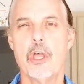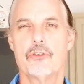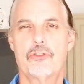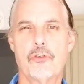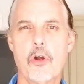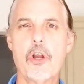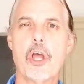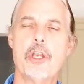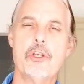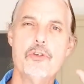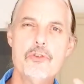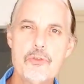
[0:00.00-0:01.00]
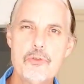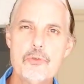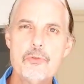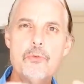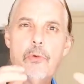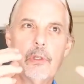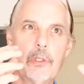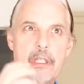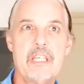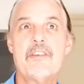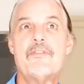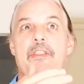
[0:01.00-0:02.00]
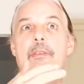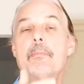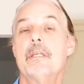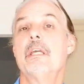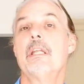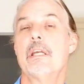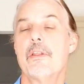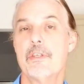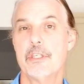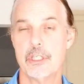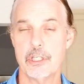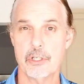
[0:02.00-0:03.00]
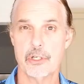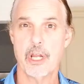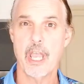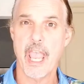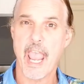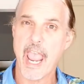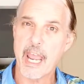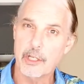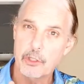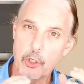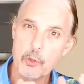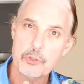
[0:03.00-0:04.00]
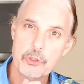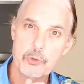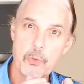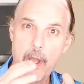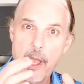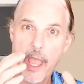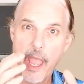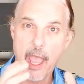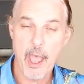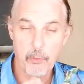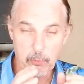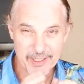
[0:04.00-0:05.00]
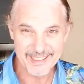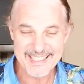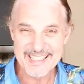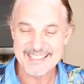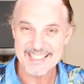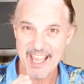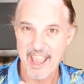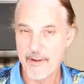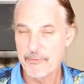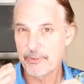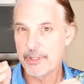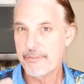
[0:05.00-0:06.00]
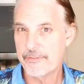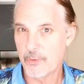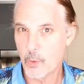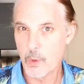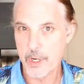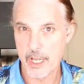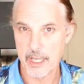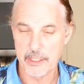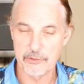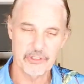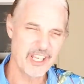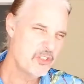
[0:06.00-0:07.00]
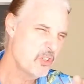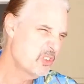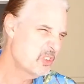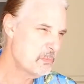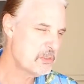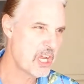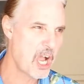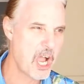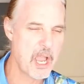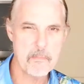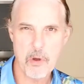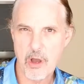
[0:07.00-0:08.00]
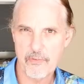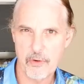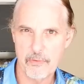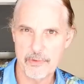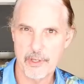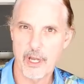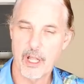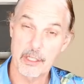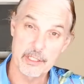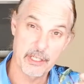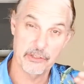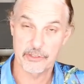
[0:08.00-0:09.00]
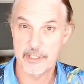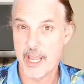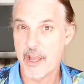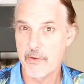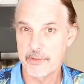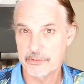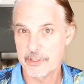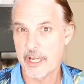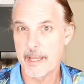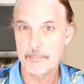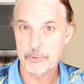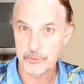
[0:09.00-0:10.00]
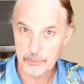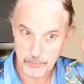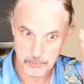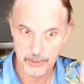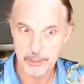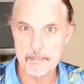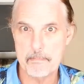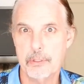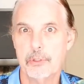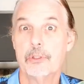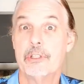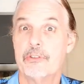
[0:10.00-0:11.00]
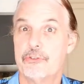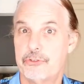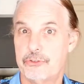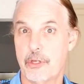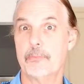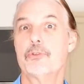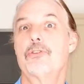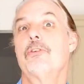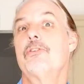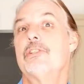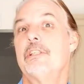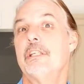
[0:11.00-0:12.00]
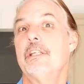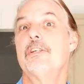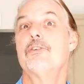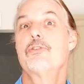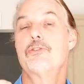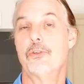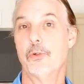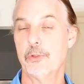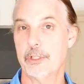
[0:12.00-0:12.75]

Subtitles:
start a new leaf at the beginning of the year and go to a release every 4 days. I took some time off over the holidays, and now it's time to really build as summer starts to get here, solar